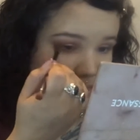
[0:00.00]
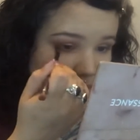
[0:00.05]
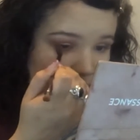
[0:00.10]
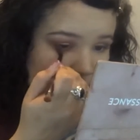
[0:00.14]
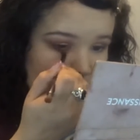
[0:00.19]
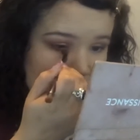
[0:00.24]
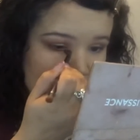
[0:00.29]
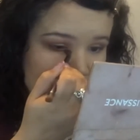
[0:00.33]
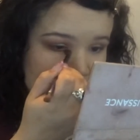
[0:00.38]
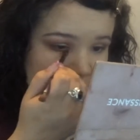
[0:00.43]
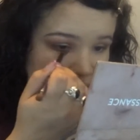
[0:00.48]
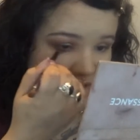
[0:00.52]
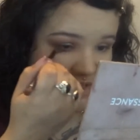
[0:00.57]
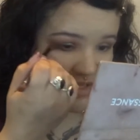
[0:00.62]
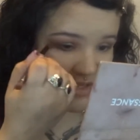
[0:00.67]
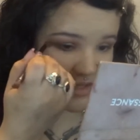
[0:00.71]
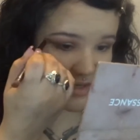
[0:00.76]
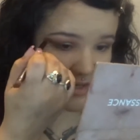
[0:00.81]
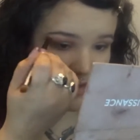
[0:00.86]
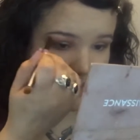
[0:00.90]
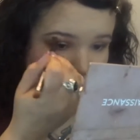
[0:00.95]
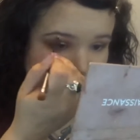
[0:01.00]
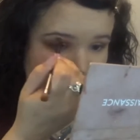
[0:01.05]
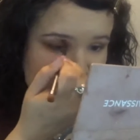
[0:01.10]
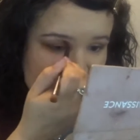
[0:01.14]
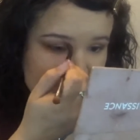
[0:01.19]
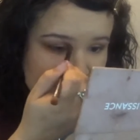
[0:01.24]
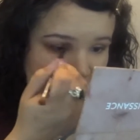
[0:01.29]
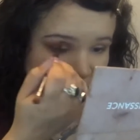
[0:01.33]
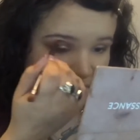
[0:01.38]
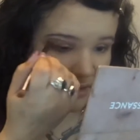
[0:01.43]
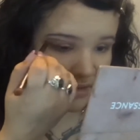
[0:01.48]
I was going to
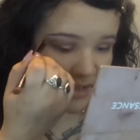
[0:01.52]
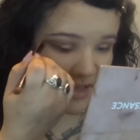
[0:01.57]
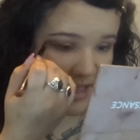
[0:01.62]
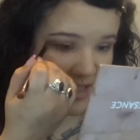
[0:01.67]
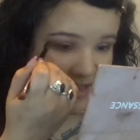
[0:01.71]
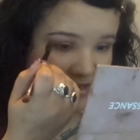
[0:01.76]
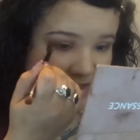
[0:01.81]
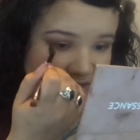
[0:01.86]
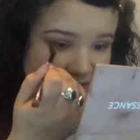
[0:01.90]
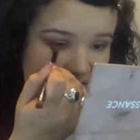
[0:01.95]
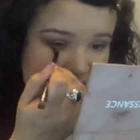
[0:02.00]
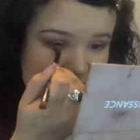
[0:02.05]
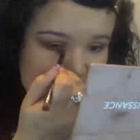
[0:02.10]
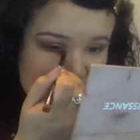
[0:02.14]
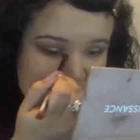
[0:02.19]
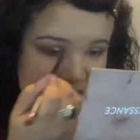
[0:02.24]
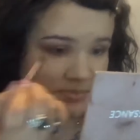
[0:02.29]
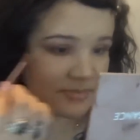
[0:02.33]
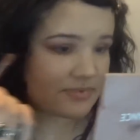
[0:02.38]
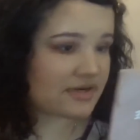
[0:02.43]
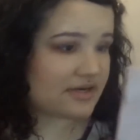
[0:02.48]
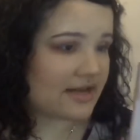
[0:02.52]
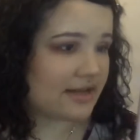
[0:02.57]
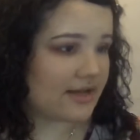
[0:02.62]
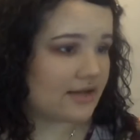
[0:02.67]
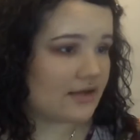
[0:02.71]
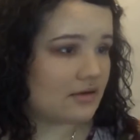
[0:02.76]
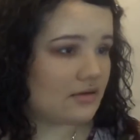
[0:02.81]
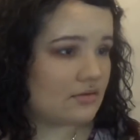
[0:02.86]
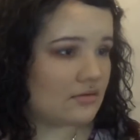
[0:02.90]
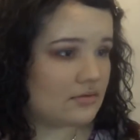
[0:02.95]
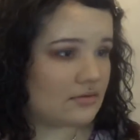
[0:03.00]
add black to this, but
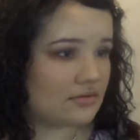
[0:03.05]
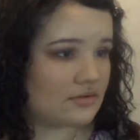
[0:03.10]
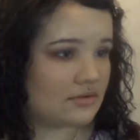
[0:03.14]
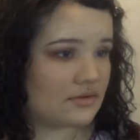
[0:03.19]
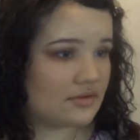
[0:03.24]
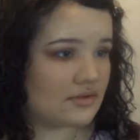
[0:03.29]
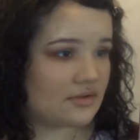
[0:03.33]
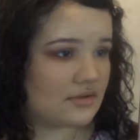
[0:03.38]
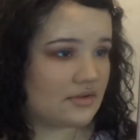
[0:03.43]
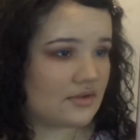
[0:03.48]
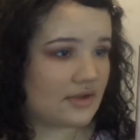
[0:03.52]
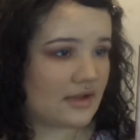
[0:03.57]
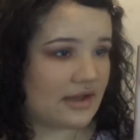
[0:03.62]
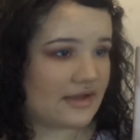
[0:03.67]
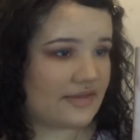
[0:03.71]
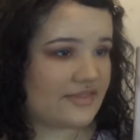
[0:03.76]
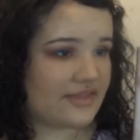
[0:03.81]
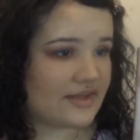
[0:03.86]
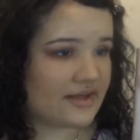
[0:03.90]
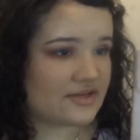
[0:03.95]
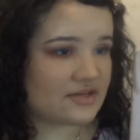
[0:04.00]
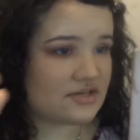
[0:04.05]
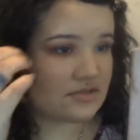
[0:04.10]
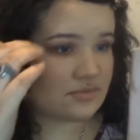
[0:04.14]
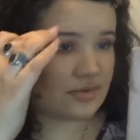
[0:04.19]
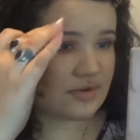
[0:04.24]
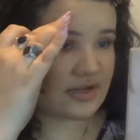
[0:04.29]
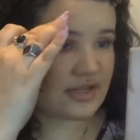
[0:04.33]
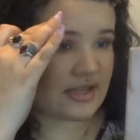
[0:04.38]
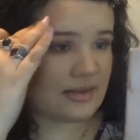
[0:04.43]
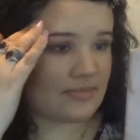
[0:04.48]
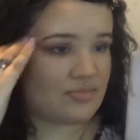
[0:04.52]
now I think I just
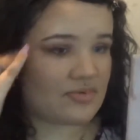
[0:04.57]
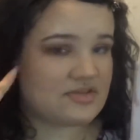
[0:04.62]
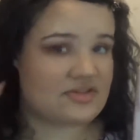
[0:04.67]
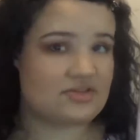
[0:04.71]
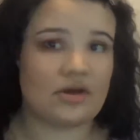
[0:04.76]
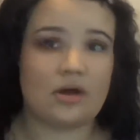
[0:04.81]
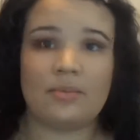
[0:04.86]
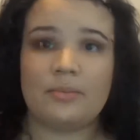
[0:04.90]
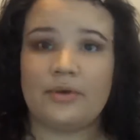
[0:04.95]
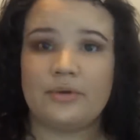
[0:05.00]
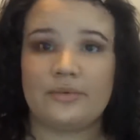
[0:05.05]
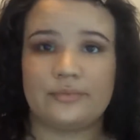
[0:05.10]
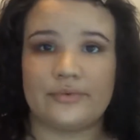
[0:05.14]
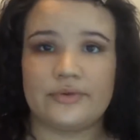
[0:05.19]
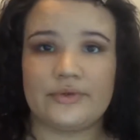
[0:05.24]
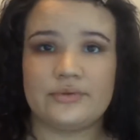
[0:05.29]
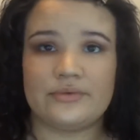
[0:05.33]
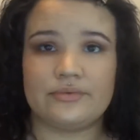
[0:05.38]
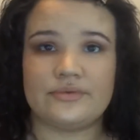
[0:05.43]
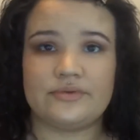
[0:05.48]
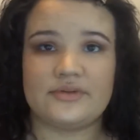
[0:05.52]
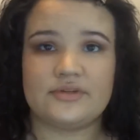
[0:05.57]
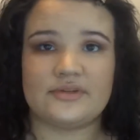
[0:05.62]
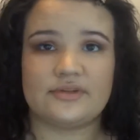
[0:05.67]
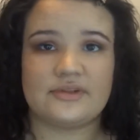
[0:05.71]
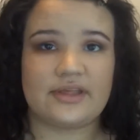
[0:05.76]
want to keep this all marooned.